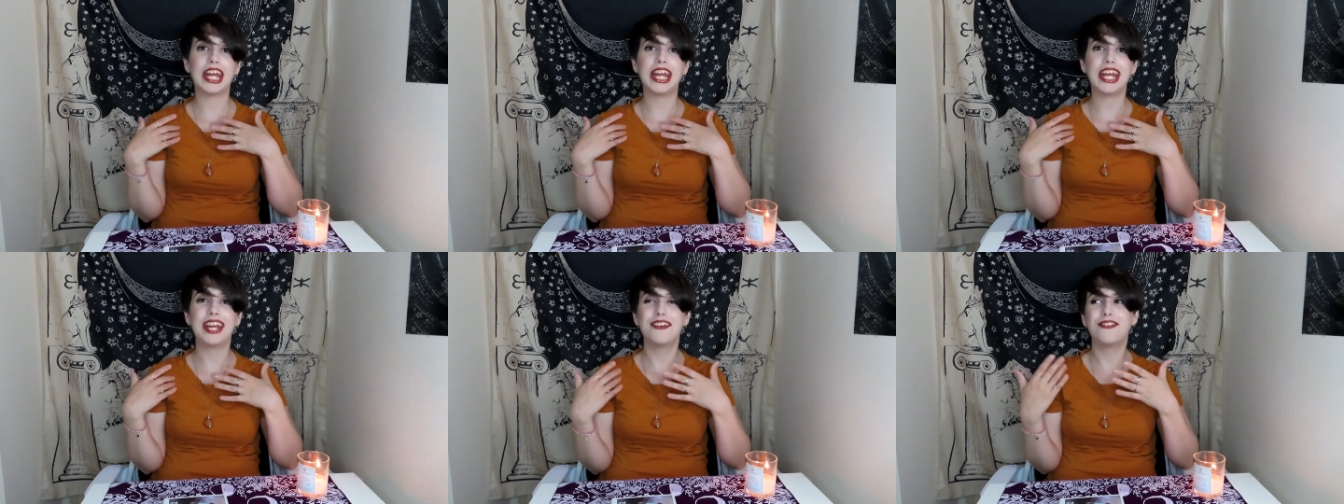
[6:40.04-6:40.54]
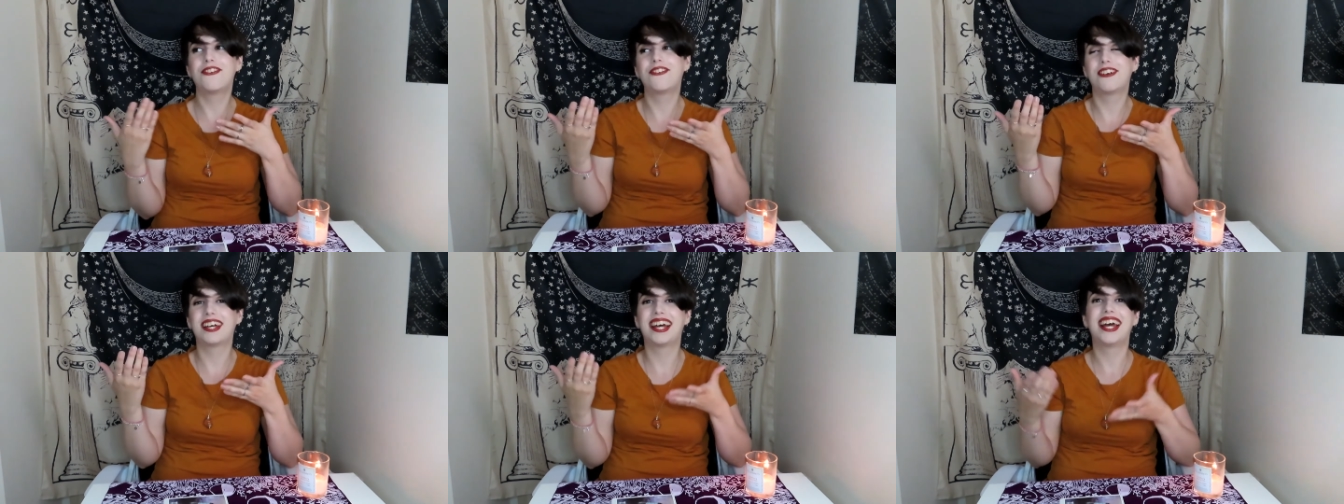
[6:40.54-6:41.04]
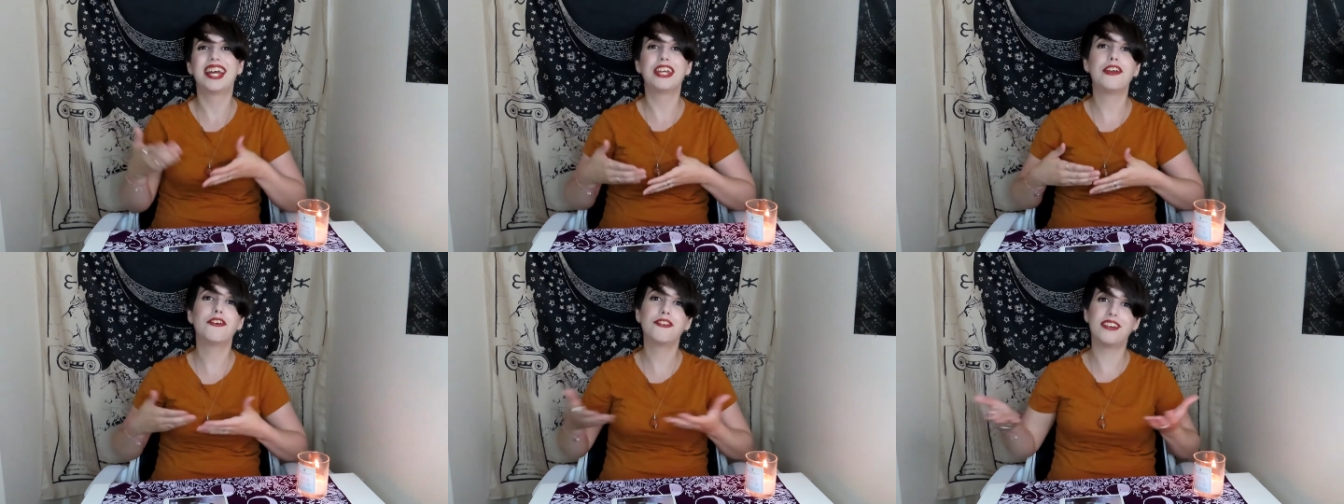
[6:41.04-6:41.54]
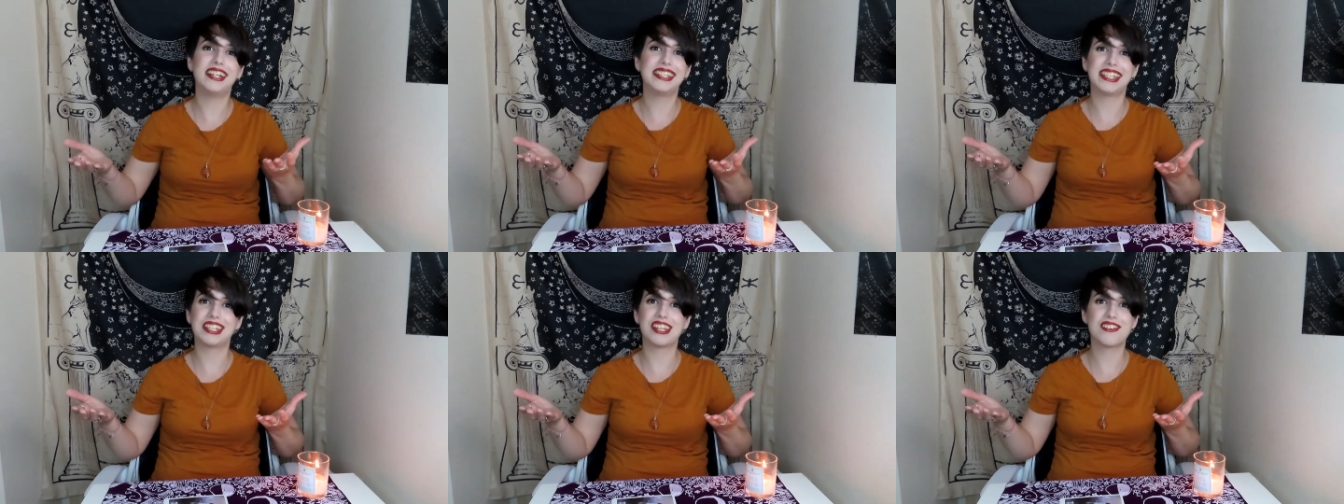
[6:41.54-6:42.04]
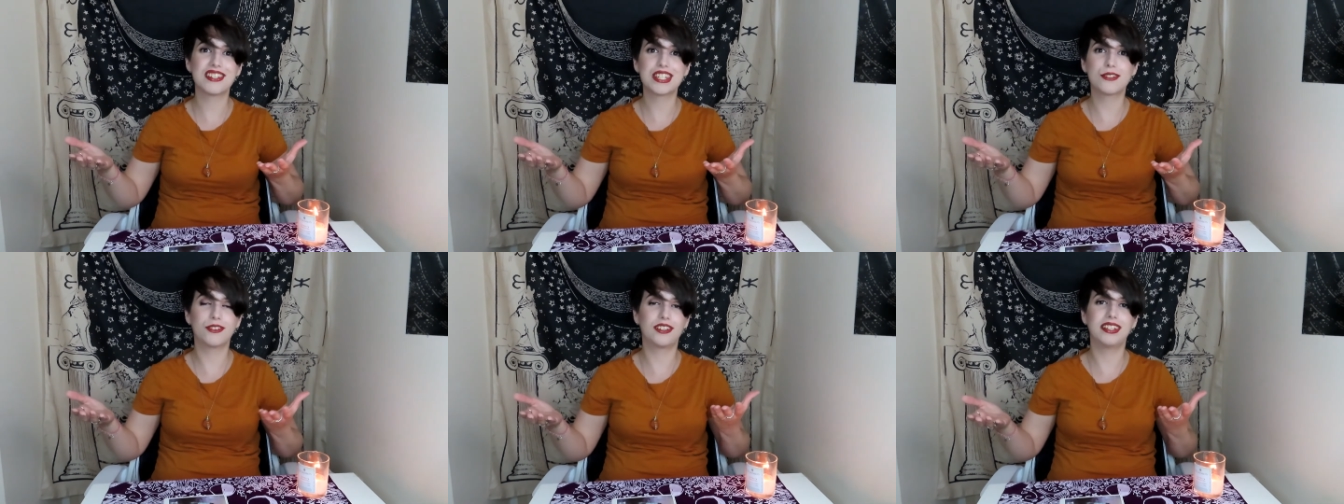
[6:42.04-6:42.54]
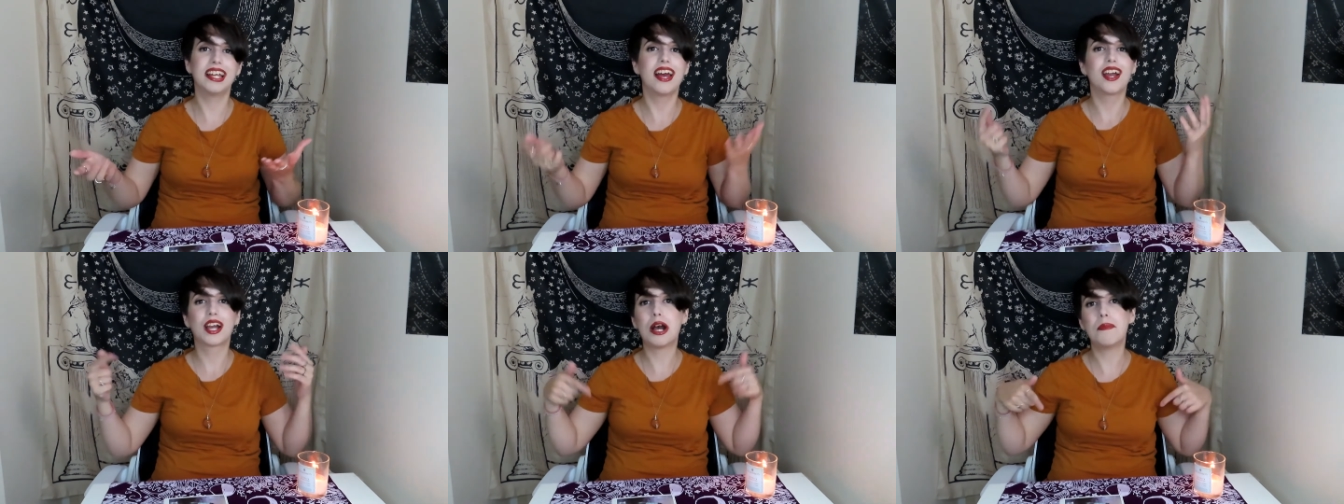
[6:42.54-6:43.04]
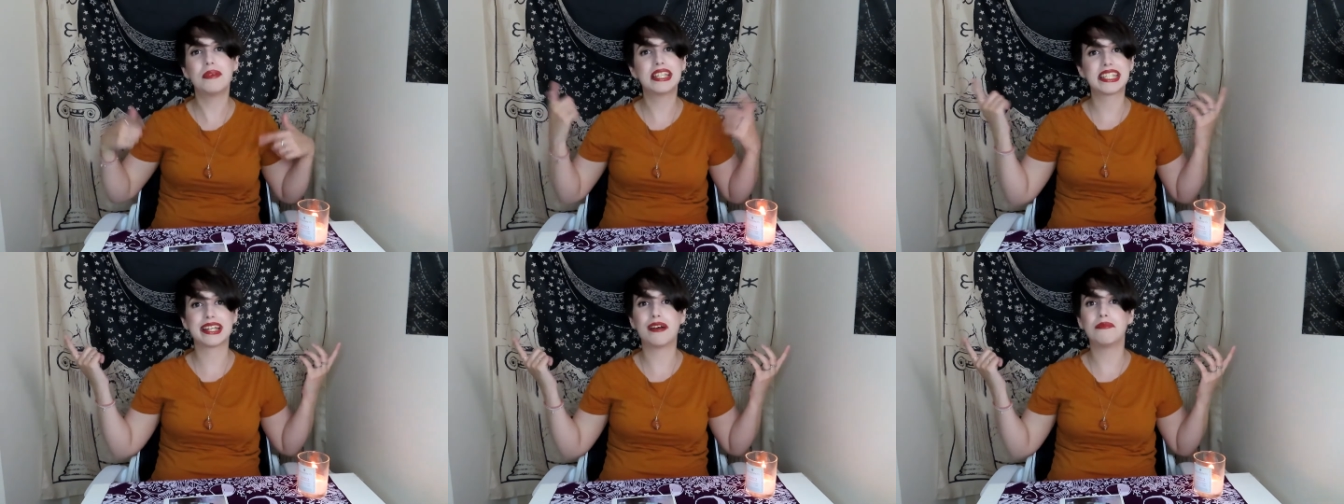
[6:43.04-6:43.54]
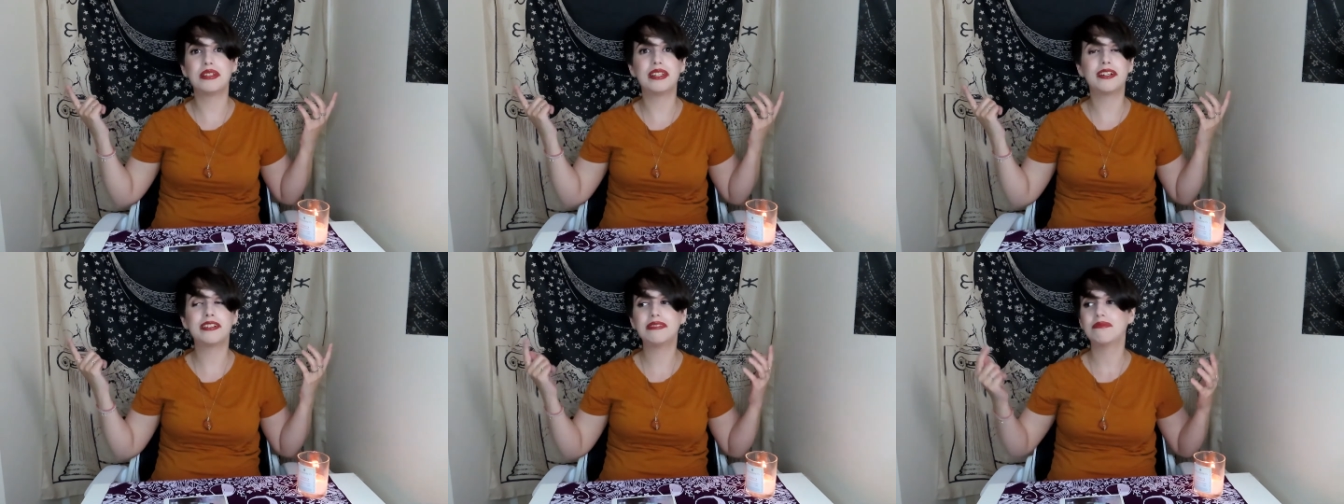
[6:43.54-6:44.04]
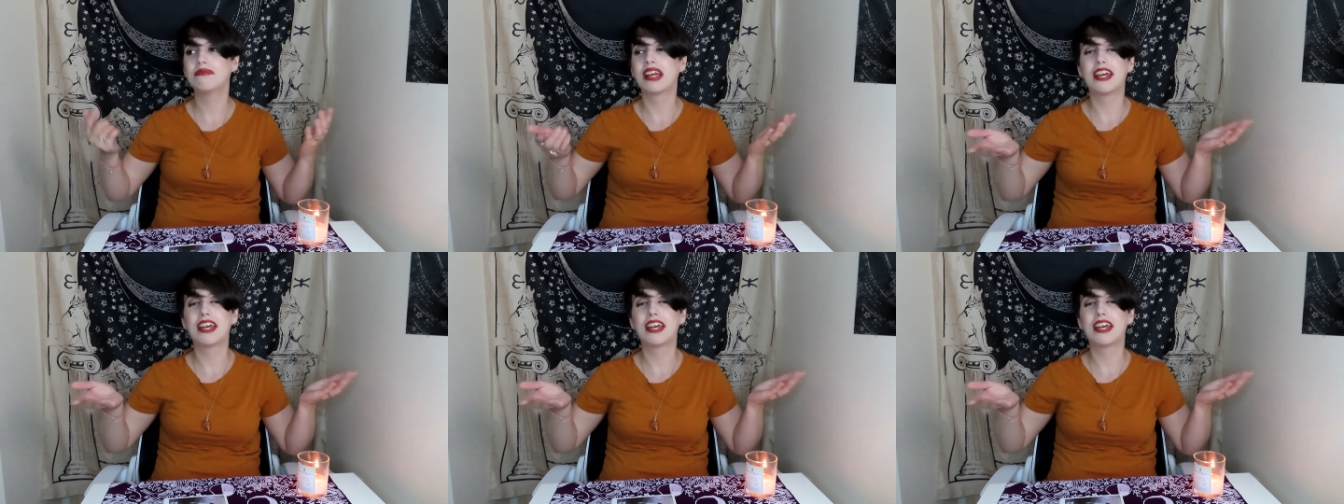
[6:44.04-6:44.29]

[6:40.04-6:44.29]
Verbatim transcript: If you find it useful, comment down below.